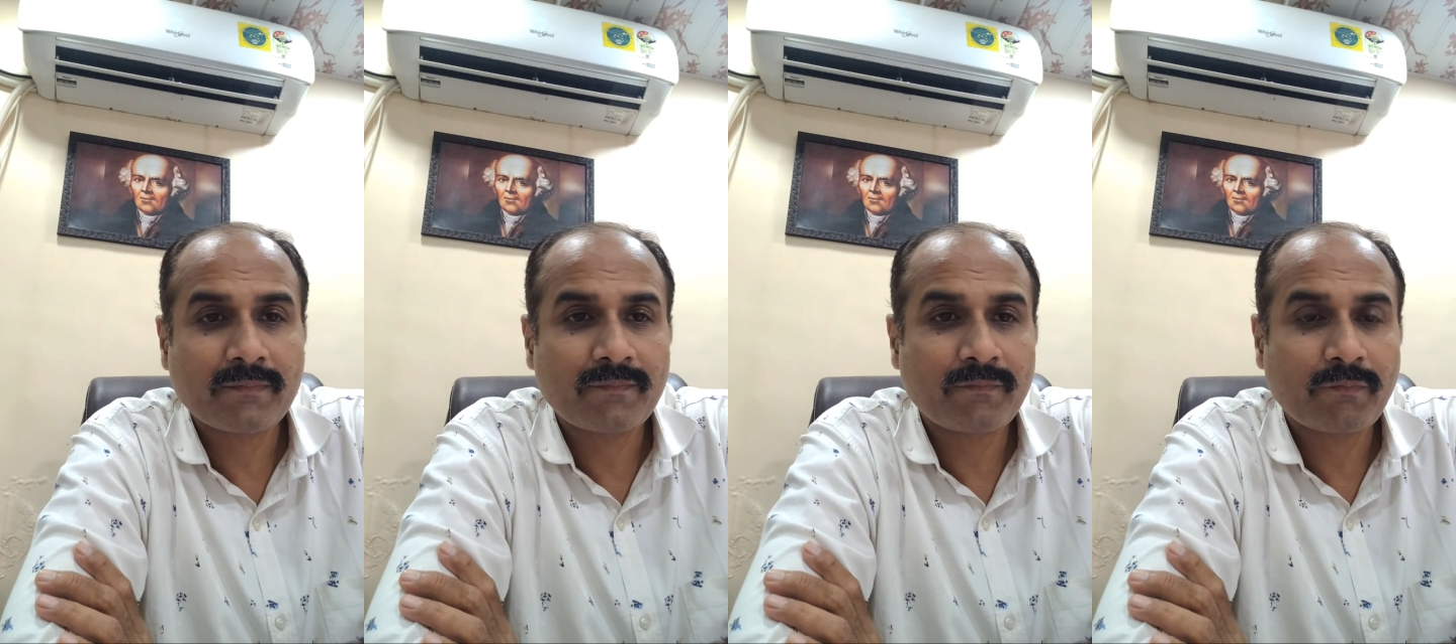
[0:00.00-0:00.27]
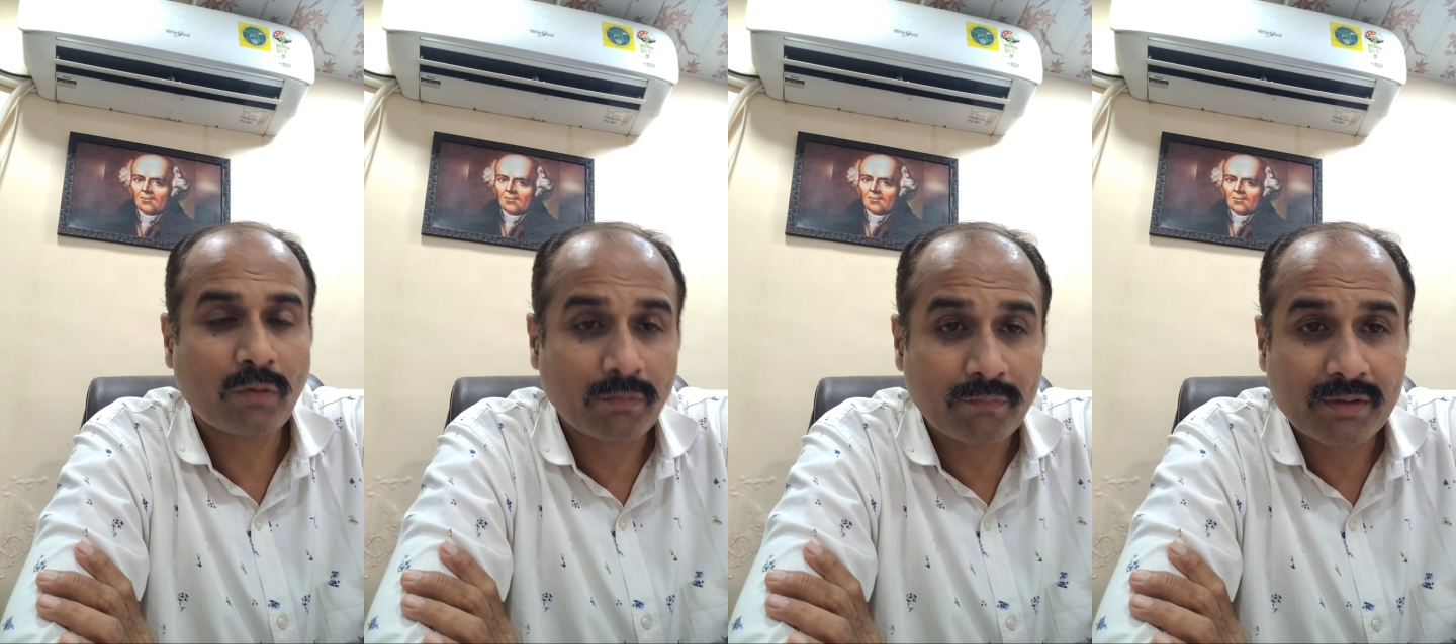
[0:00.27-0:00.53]

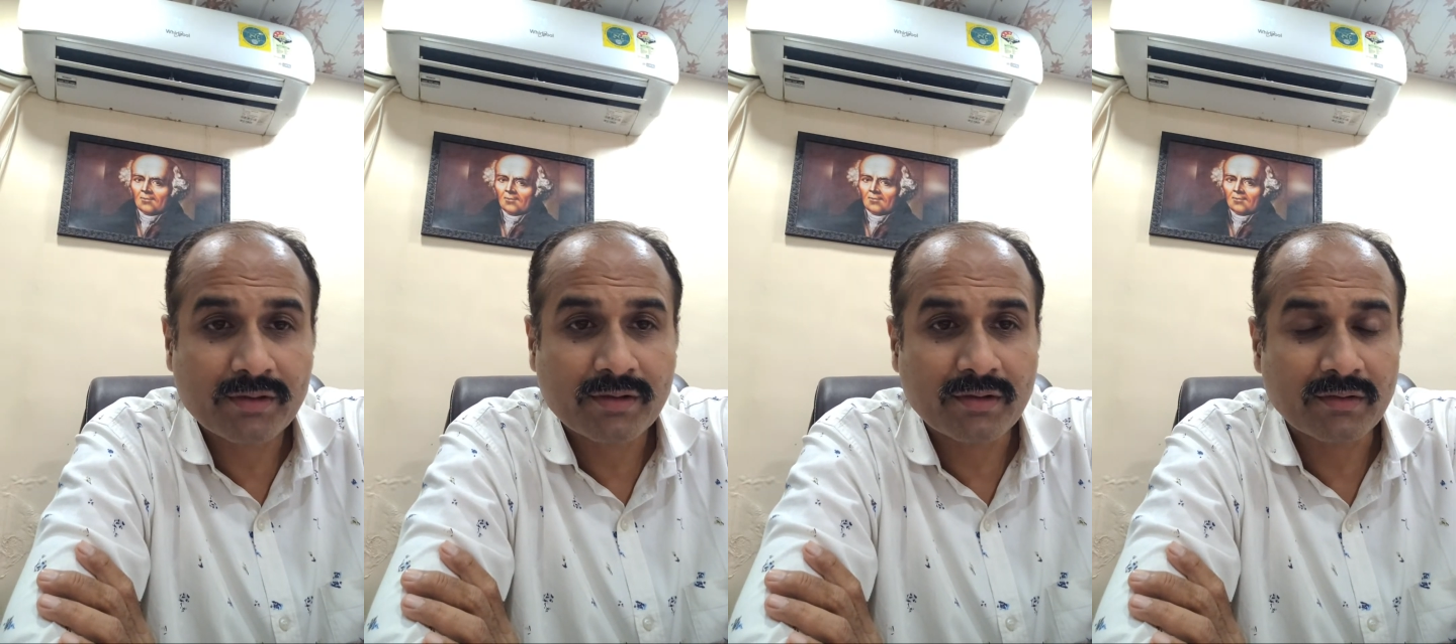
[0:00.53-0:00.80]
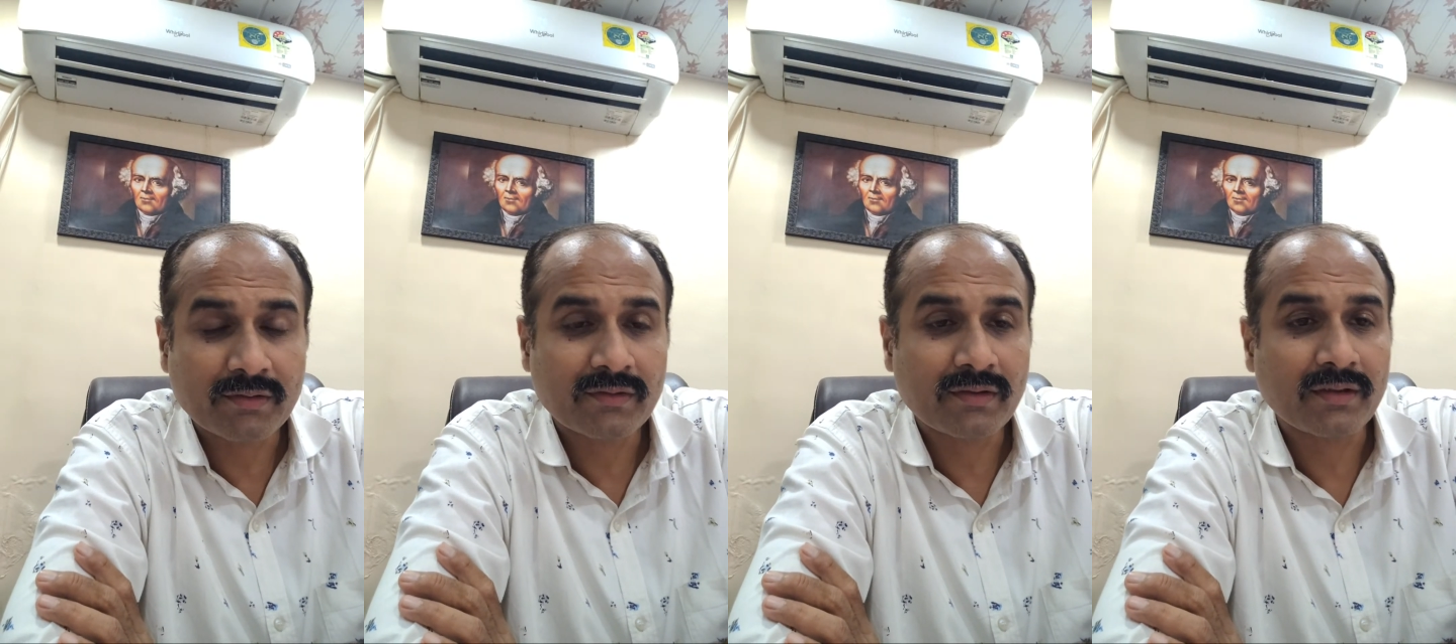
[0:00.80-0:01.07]
for which
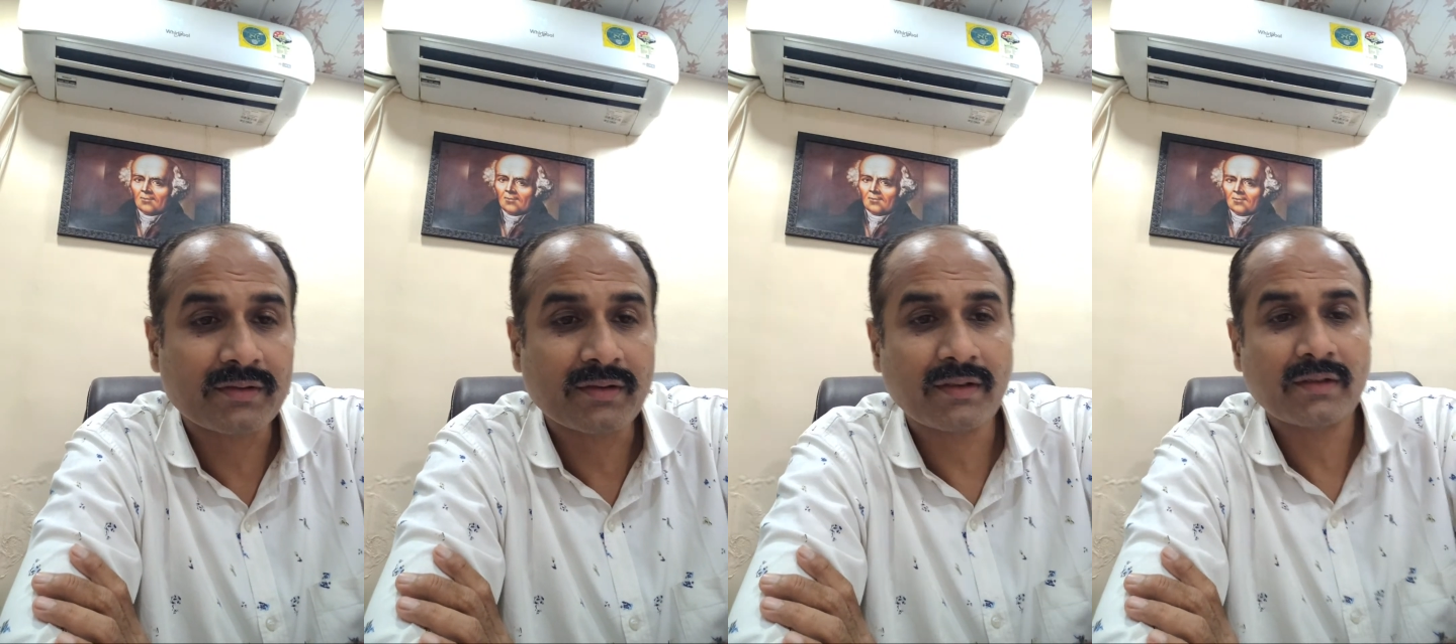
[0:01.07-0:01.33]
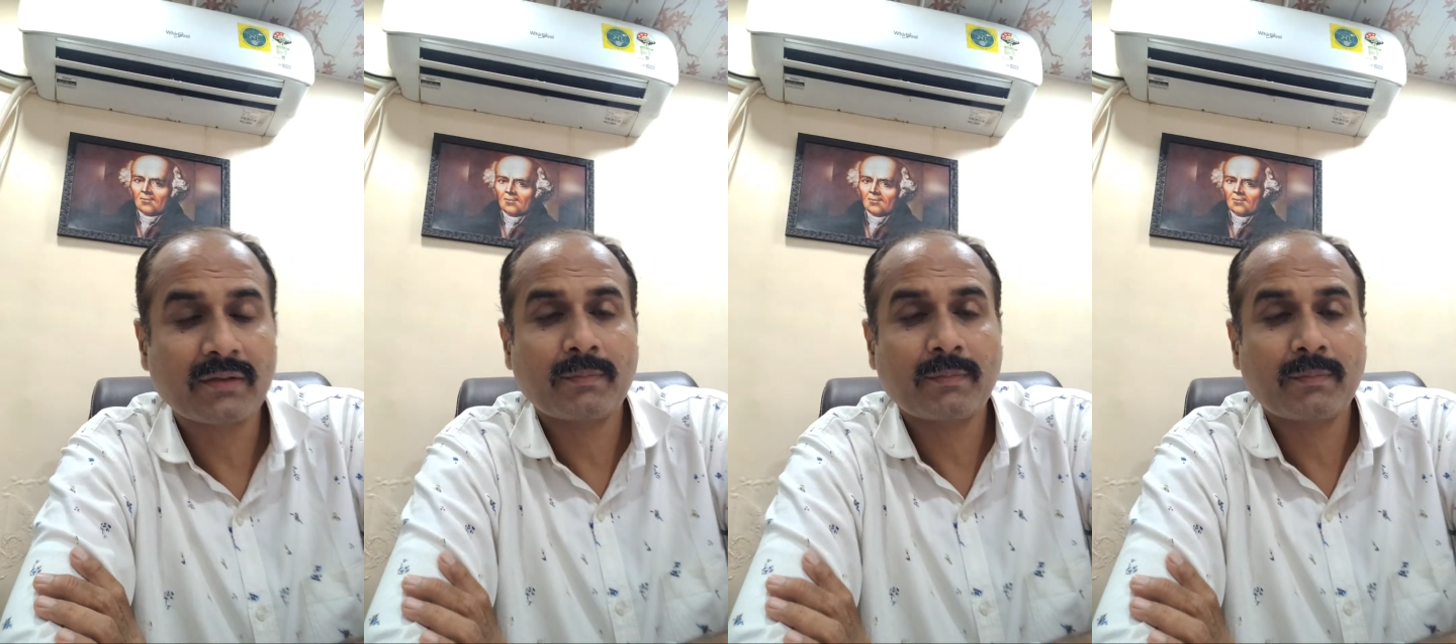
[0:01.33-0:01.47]
this session is